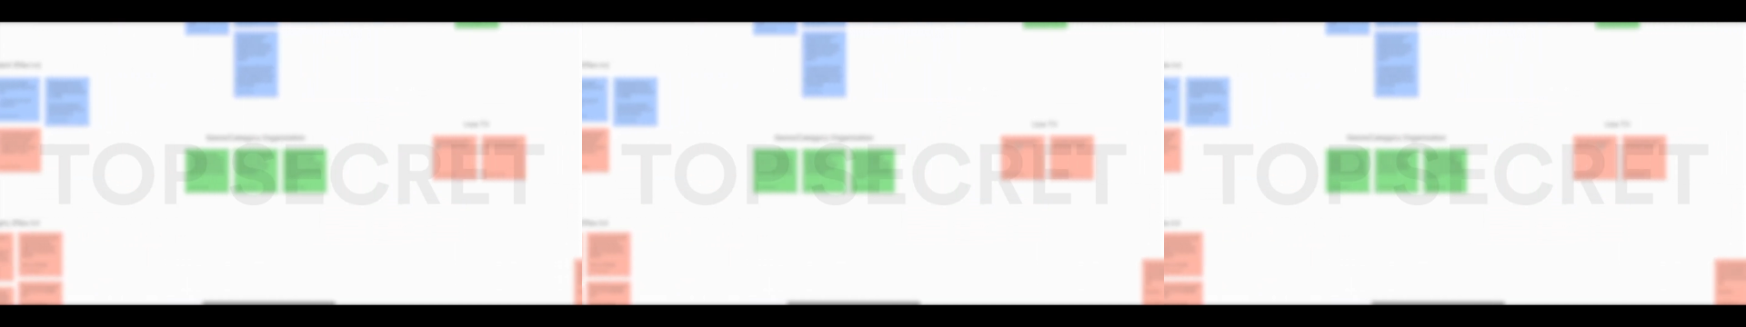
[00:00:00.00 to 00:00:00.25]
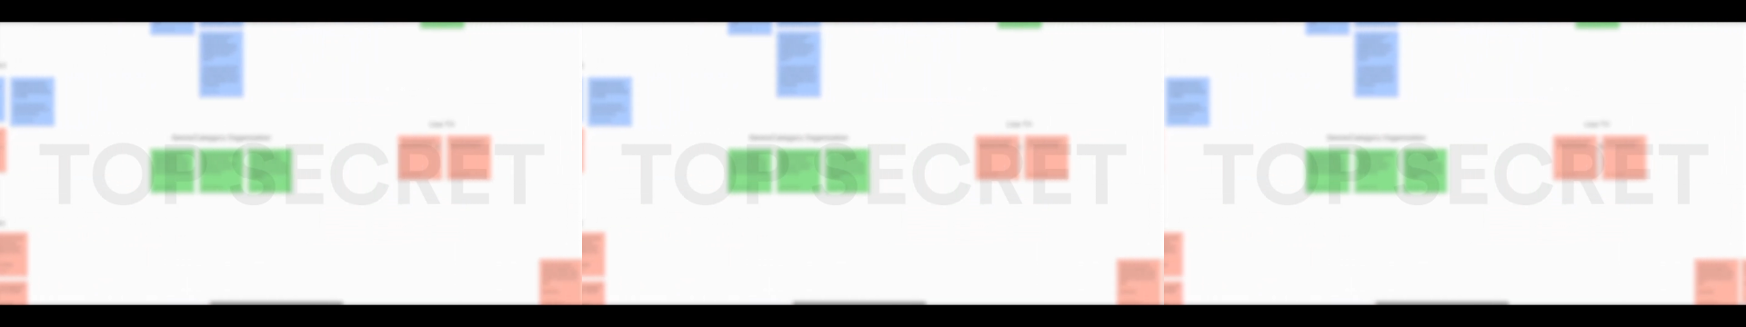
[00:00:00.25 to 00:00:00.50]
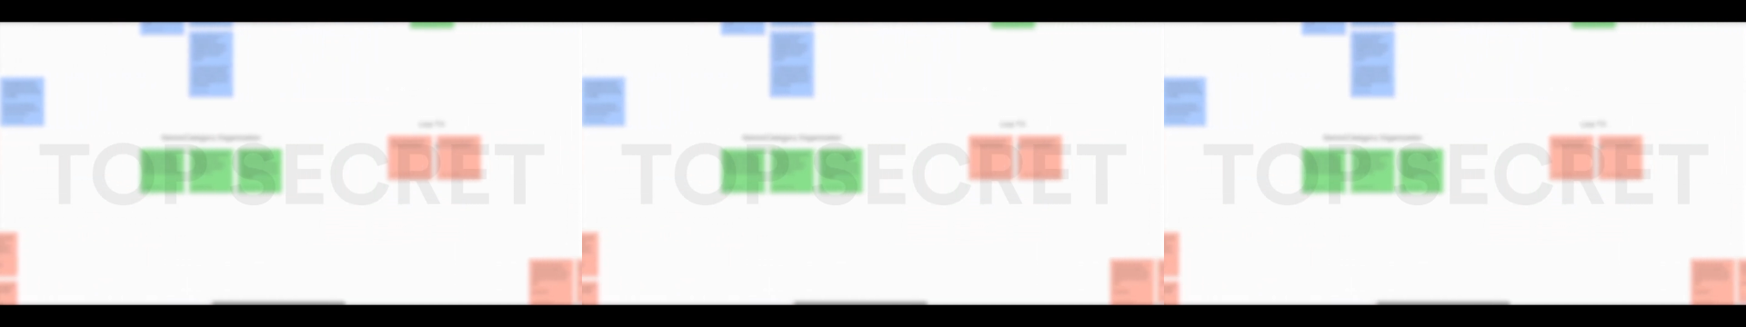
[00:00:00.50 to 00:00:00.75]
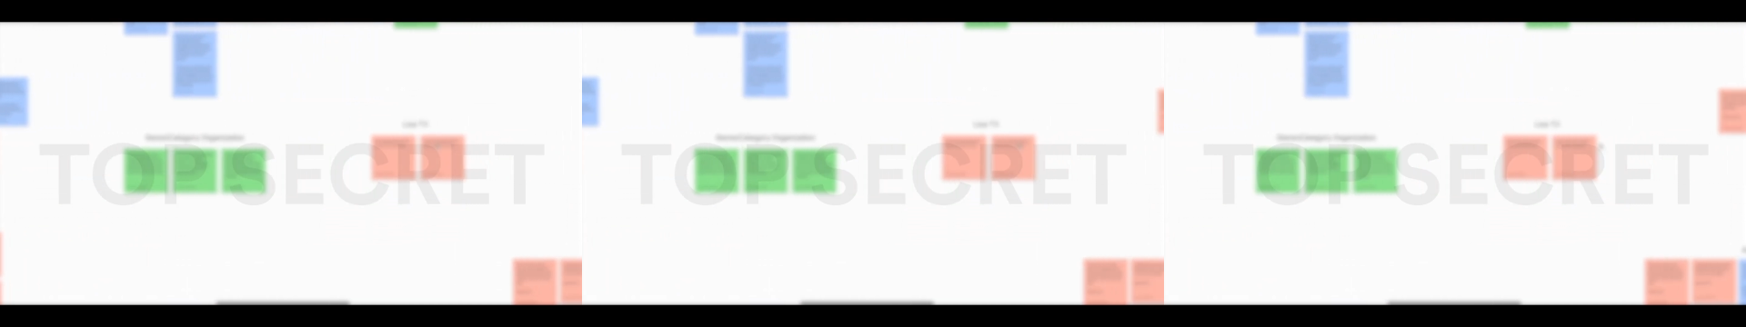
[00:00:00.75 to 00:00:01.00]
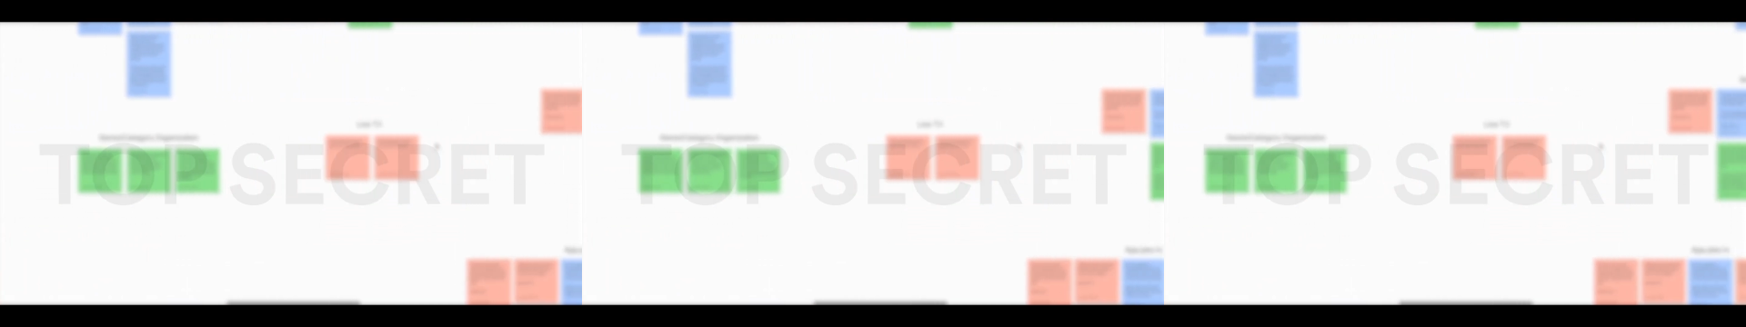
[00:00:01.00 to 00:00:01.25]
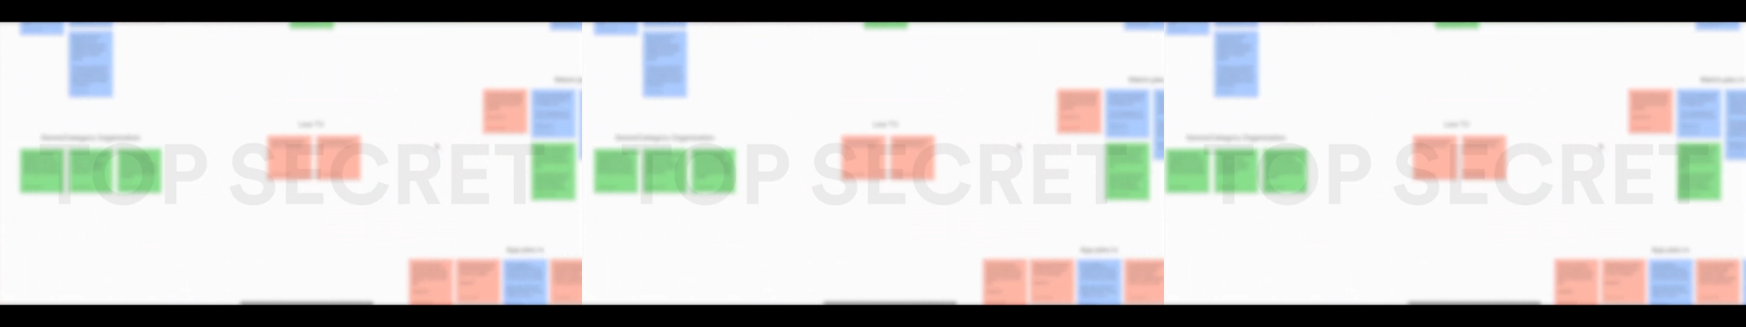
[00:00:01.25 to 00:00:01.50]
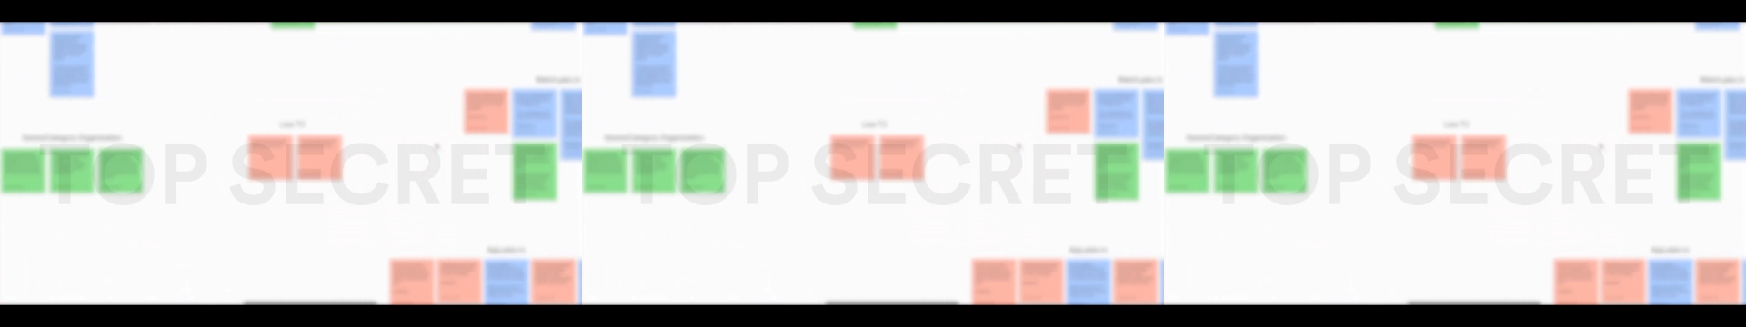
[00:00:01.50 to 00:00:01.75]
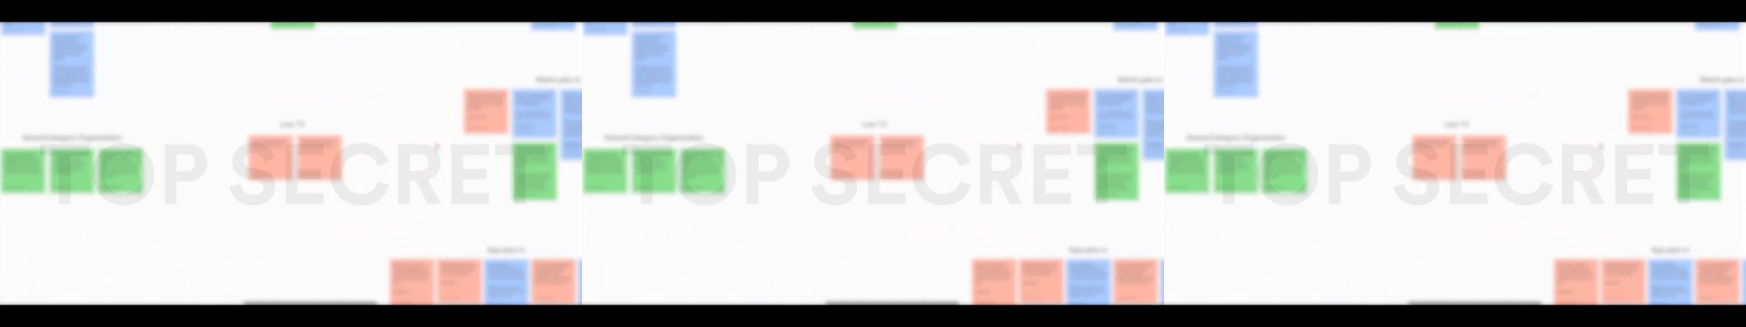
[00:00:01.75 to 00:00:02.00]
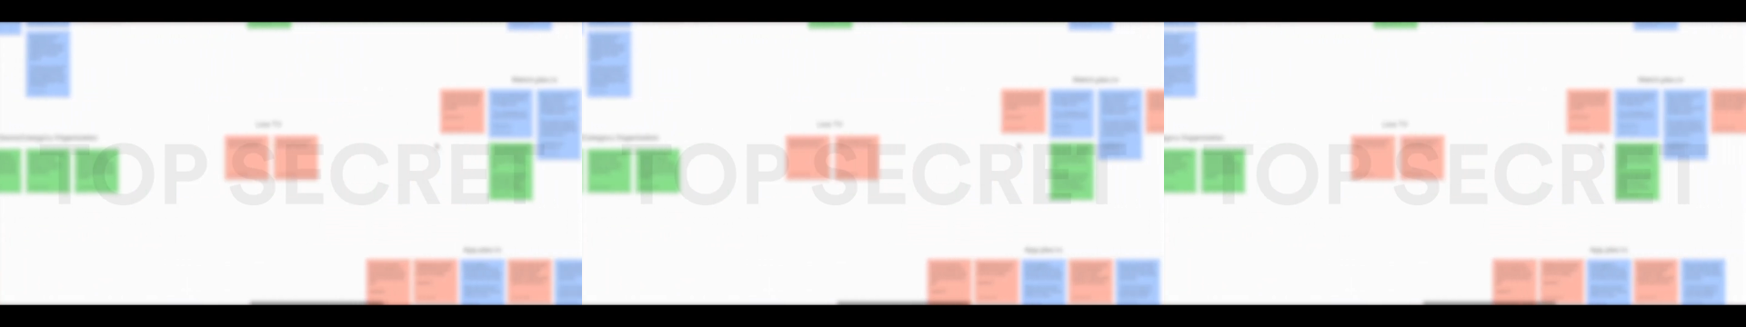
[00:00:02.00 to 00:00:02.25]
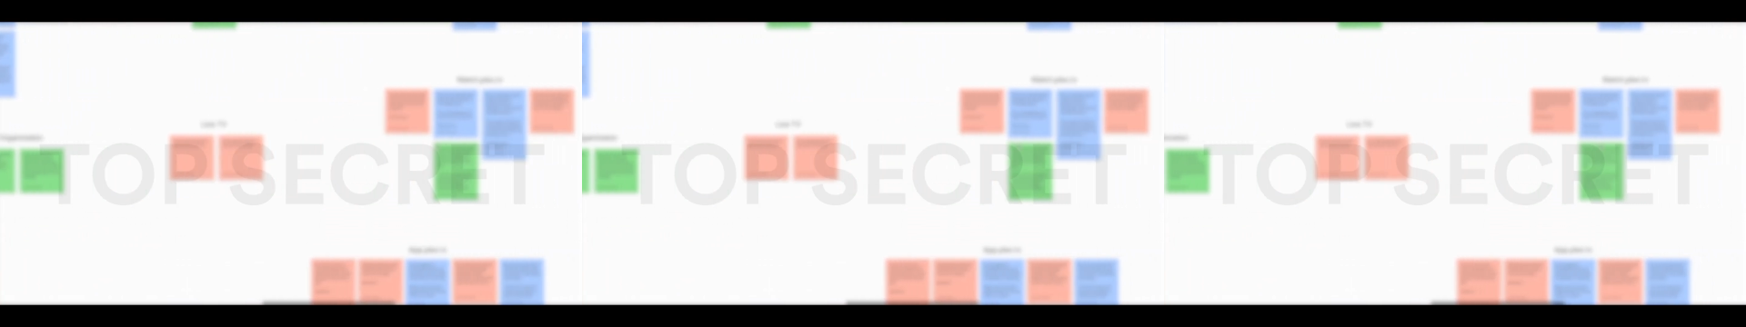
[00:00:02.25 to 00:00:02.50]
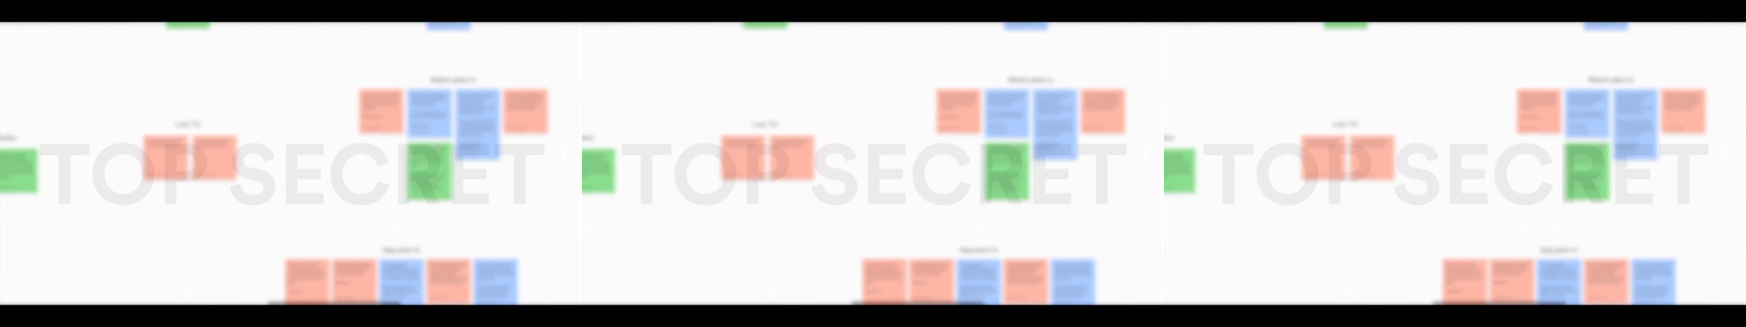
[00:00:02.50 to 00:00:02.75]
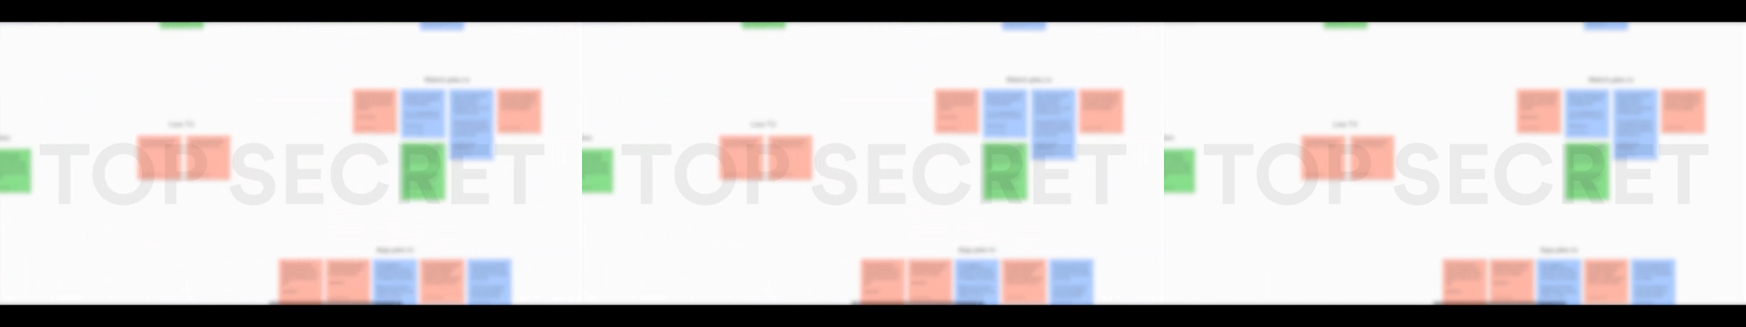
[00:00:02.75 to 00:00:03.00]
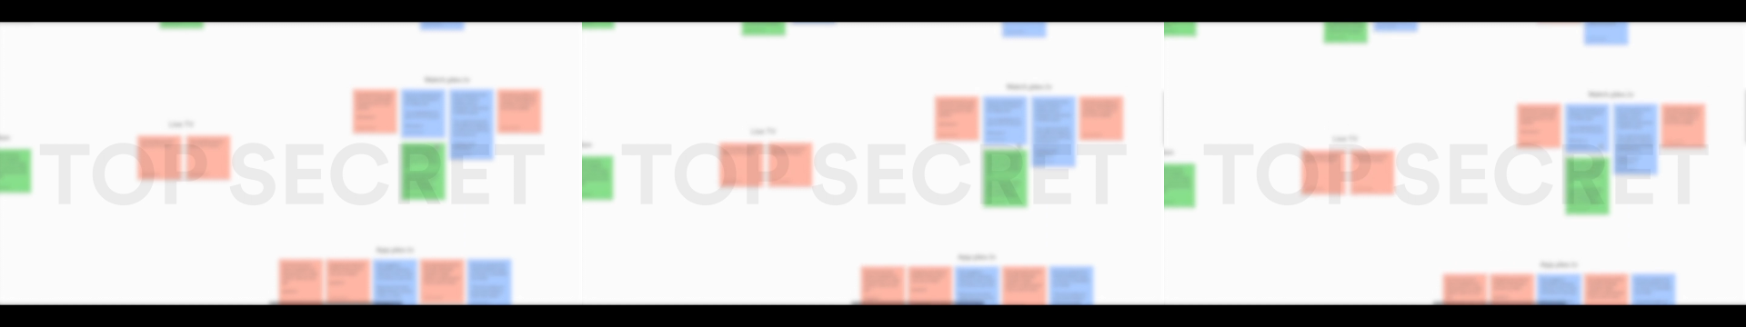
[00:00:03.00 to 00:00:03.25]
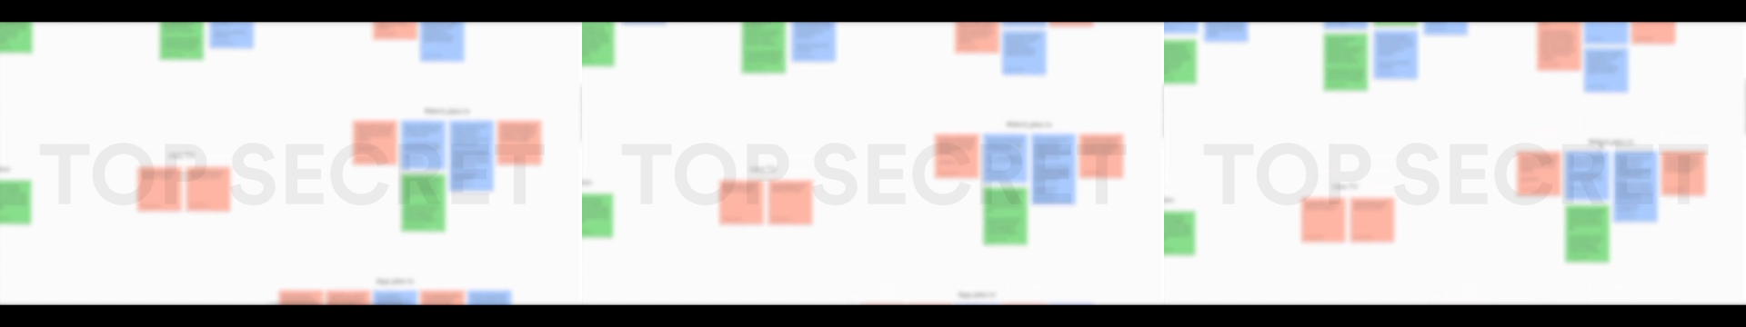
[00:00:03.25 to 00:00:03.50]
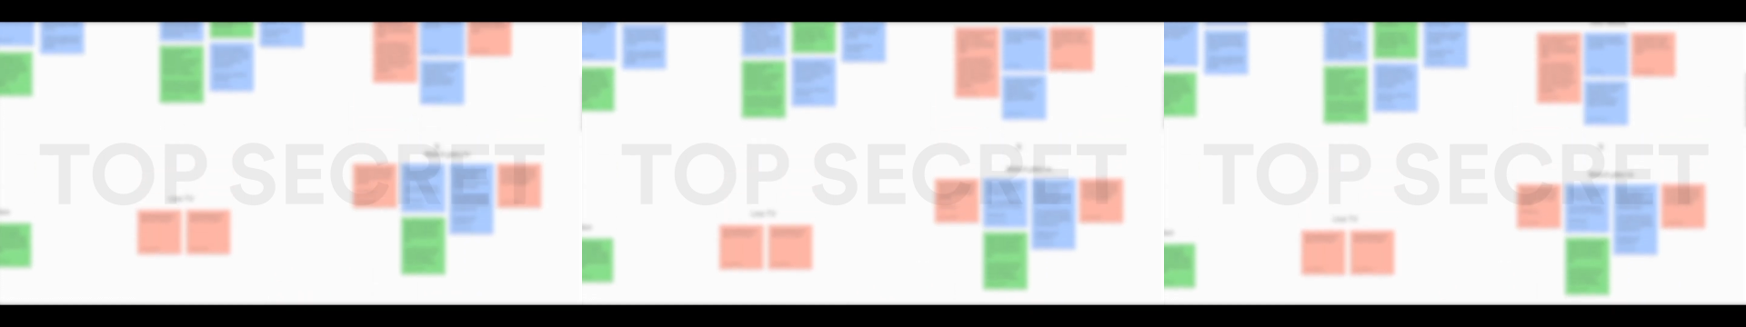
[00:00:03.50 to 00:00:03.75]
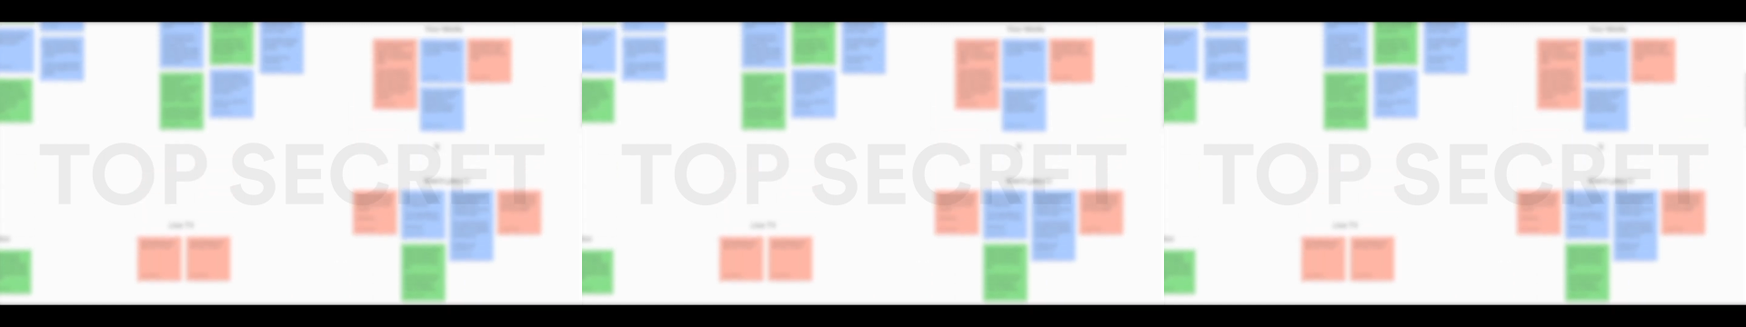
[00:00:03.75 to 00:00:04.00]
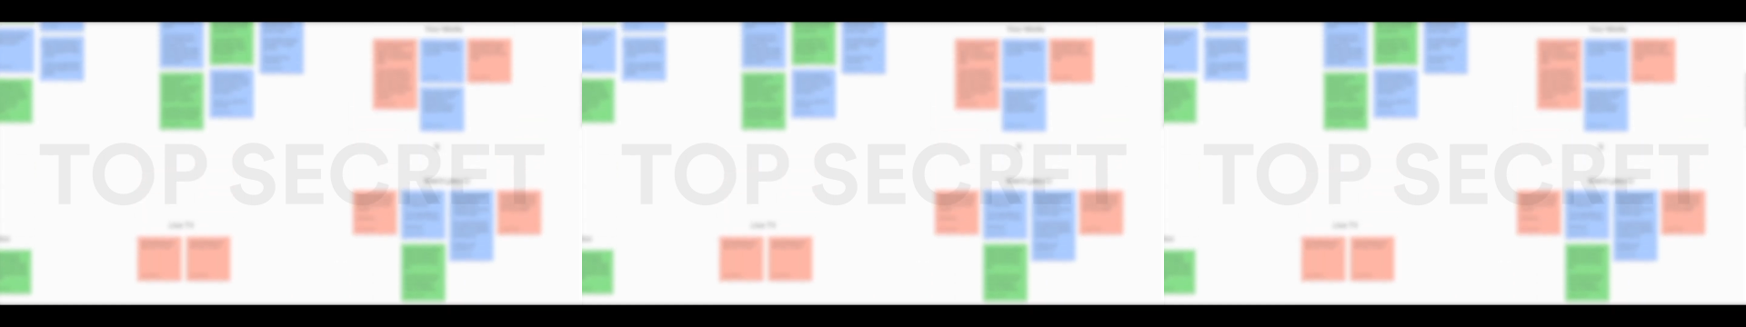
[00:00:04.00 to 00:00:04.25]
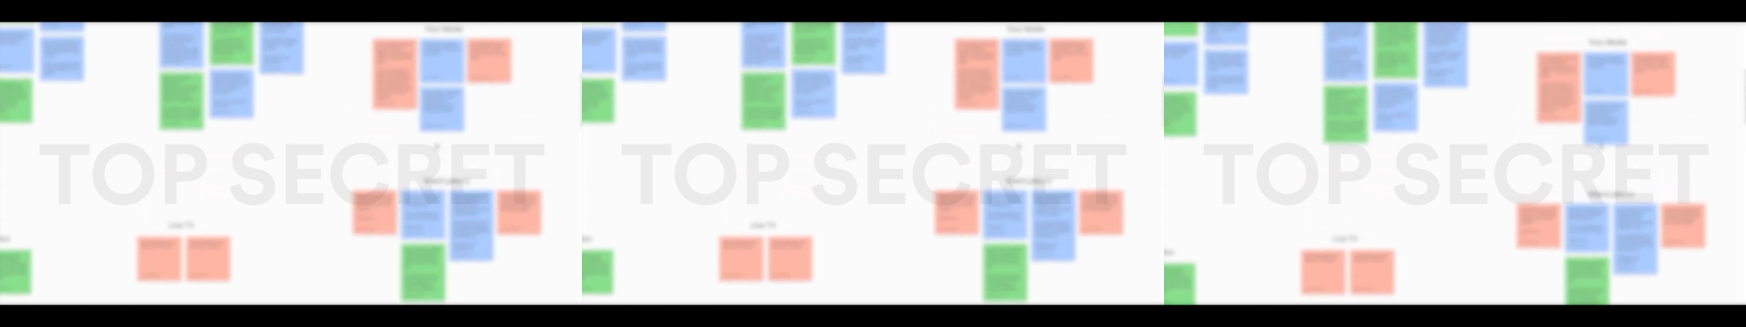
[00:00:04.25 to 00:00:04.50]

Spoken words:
(no speaker visible)